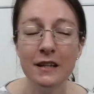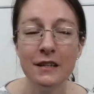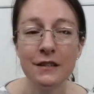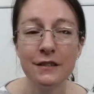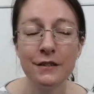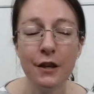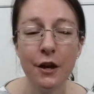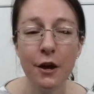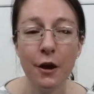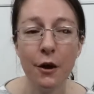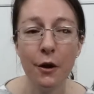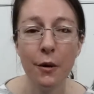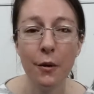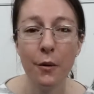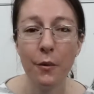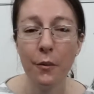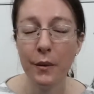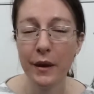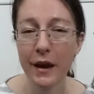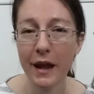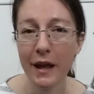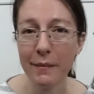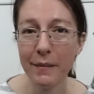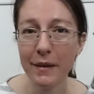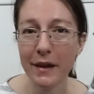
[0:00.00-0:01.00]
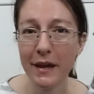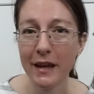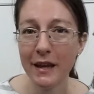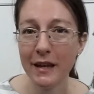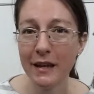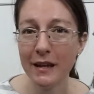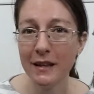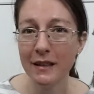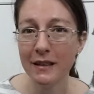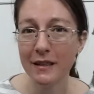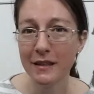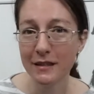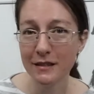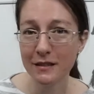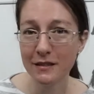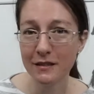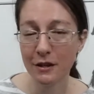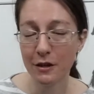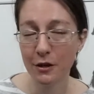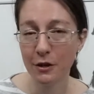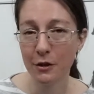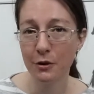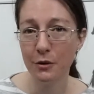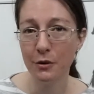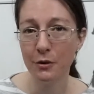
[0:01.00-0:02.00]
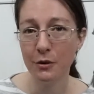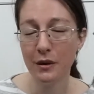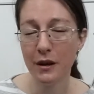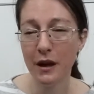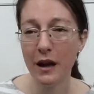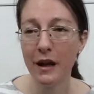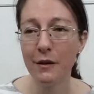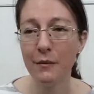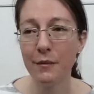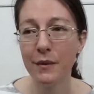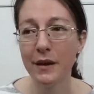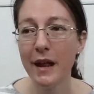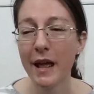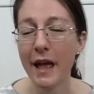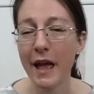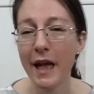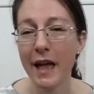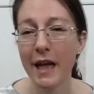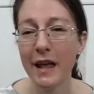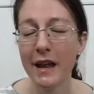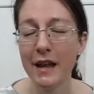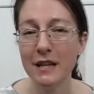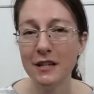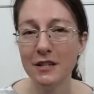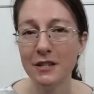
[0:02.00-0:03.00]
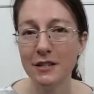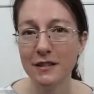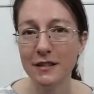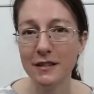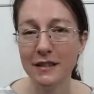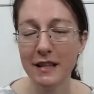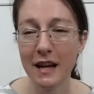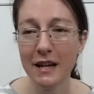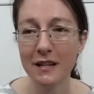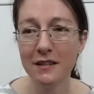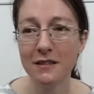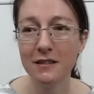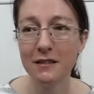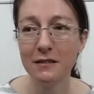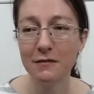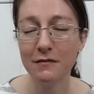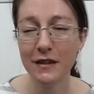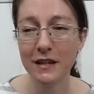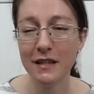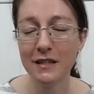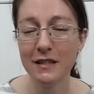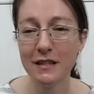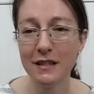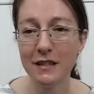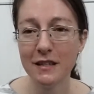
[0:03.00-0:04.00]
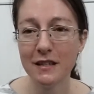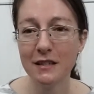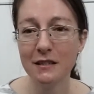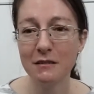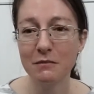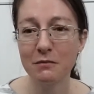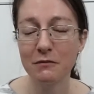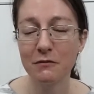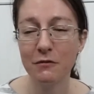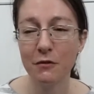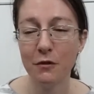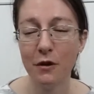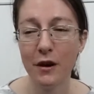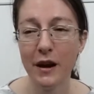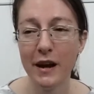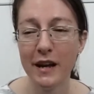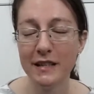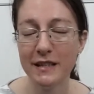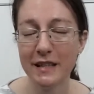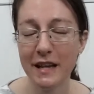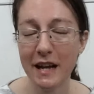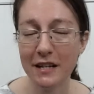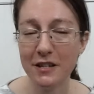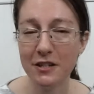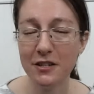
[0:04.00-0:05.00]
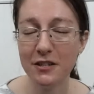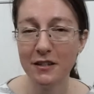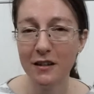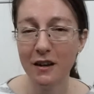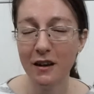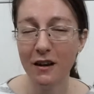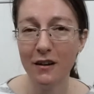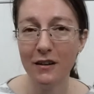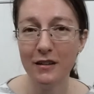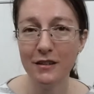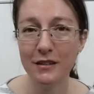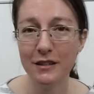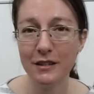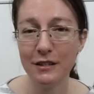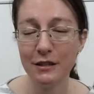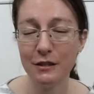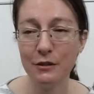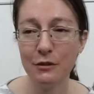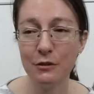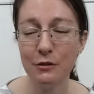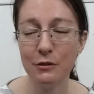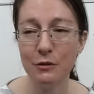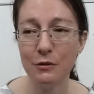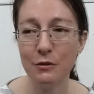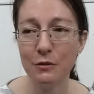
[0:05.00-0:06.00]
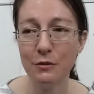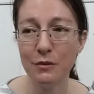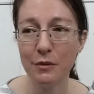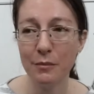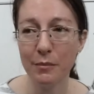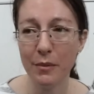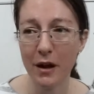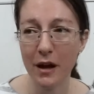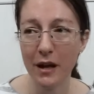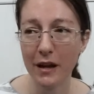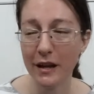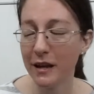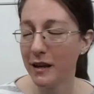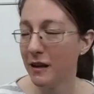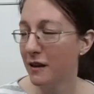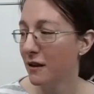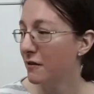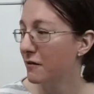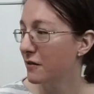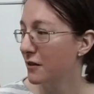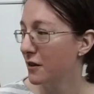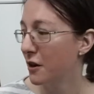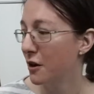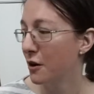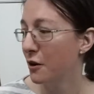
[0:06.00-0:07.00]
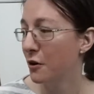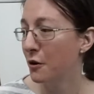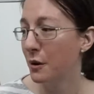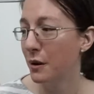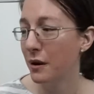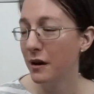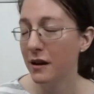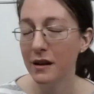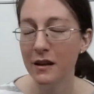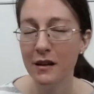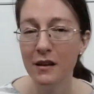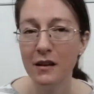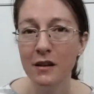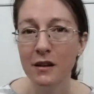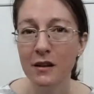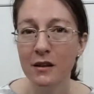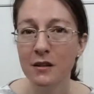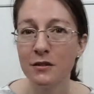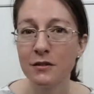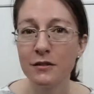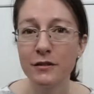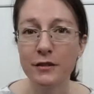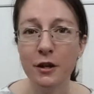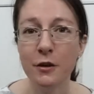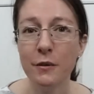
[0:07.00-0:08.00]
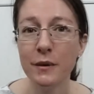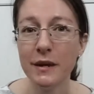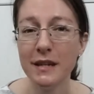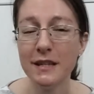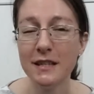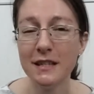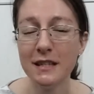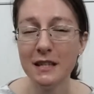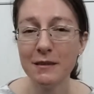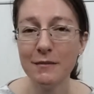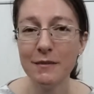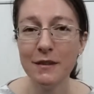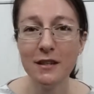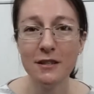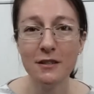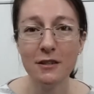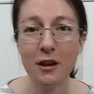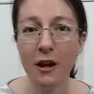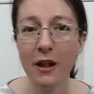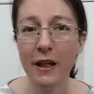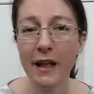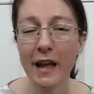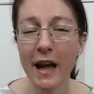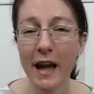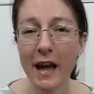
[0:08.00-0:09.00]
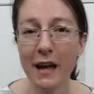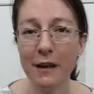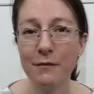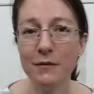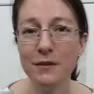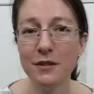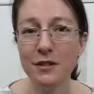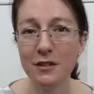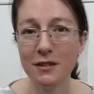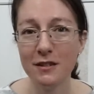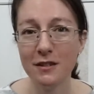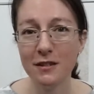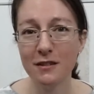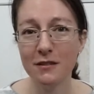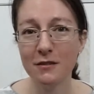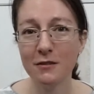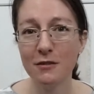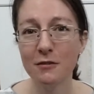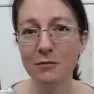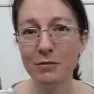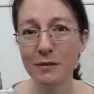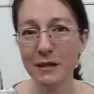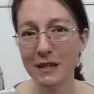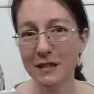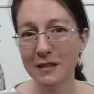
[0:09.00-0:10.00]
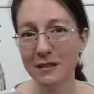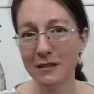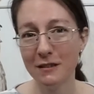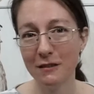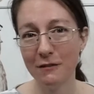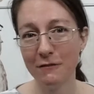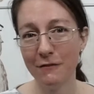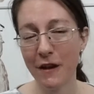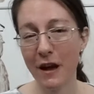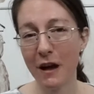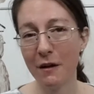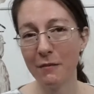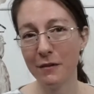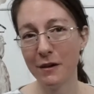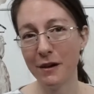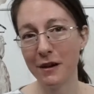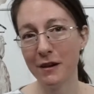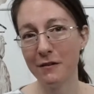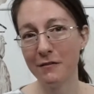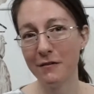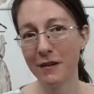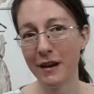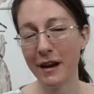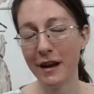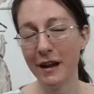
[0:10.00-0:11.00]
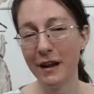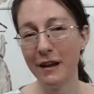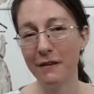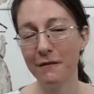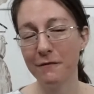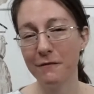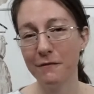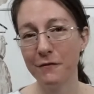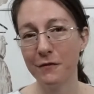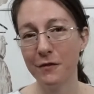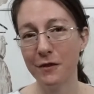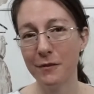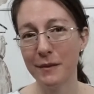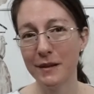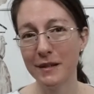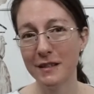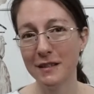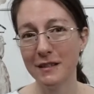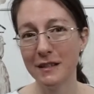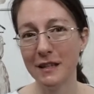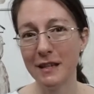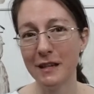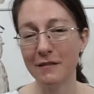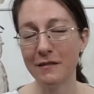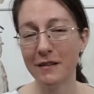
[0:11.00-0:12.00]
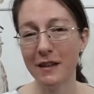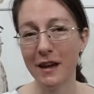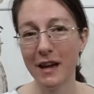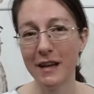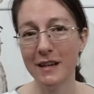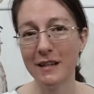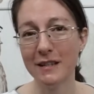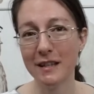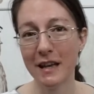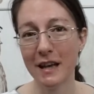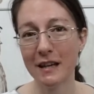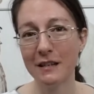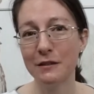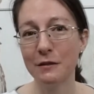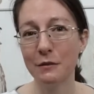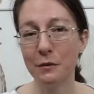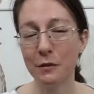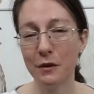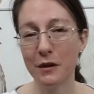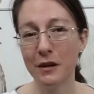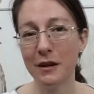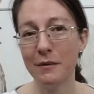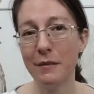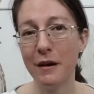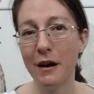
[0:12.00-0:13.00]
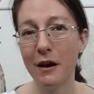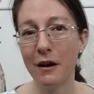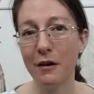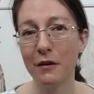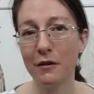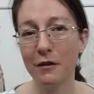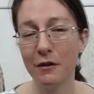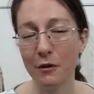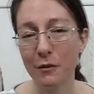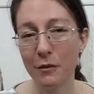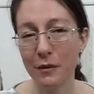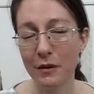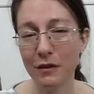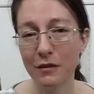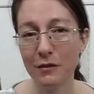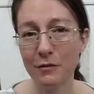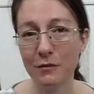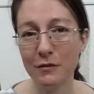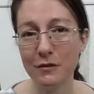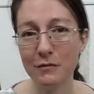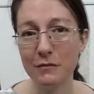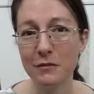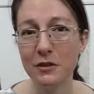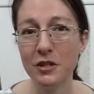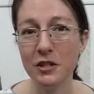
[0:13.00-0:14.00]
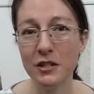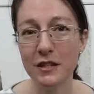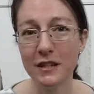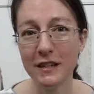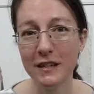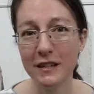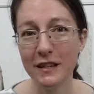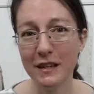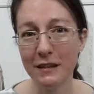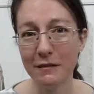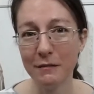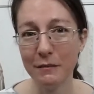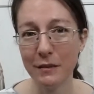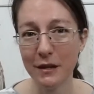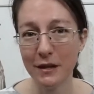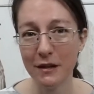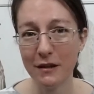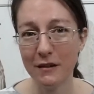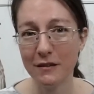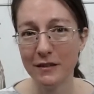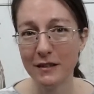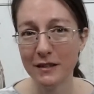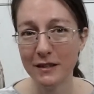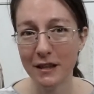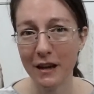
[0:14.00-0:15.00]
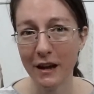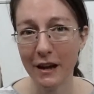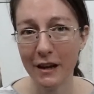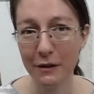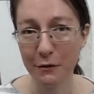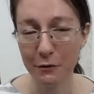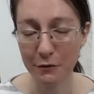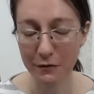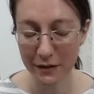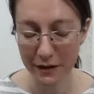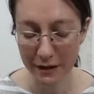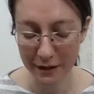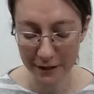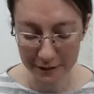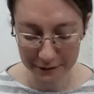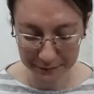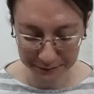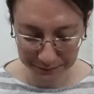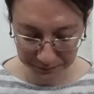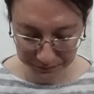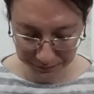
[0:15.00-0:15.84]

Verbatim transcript: So when I made this coat, I went ahead and just attached the facings before I attached it onto the body of the coat. So easy, because all I had was just this little piece of fabric, right, for my sleeve that I just had to worry about going through the machine and being on the side over here.